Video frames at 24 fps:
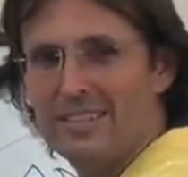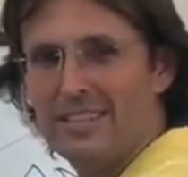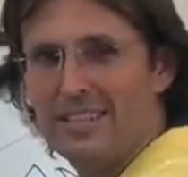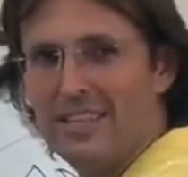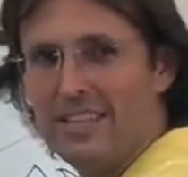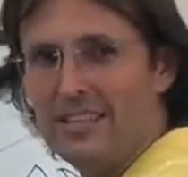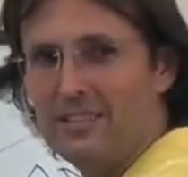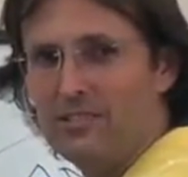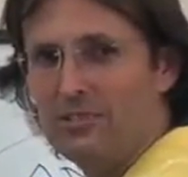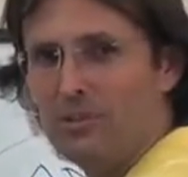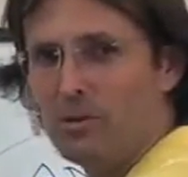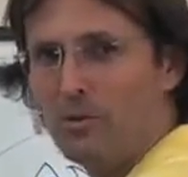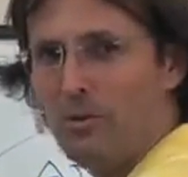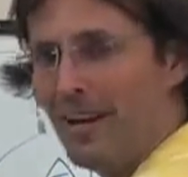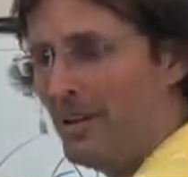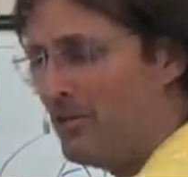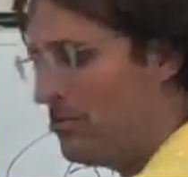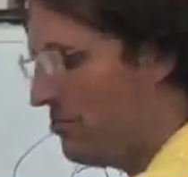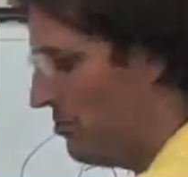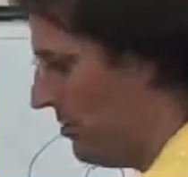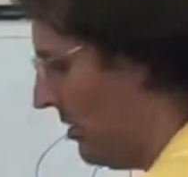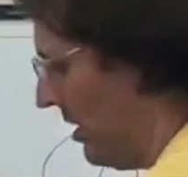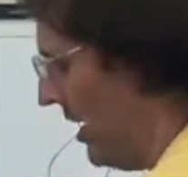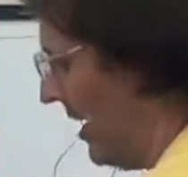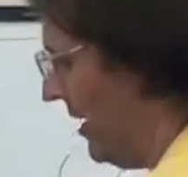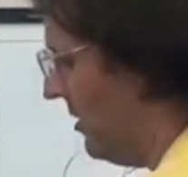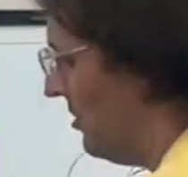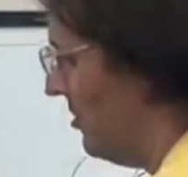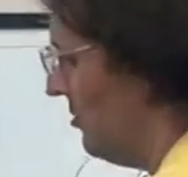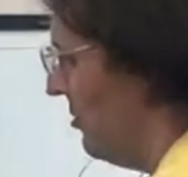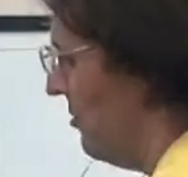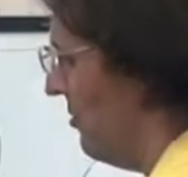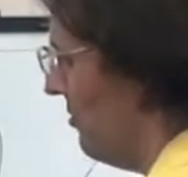He's always right. You're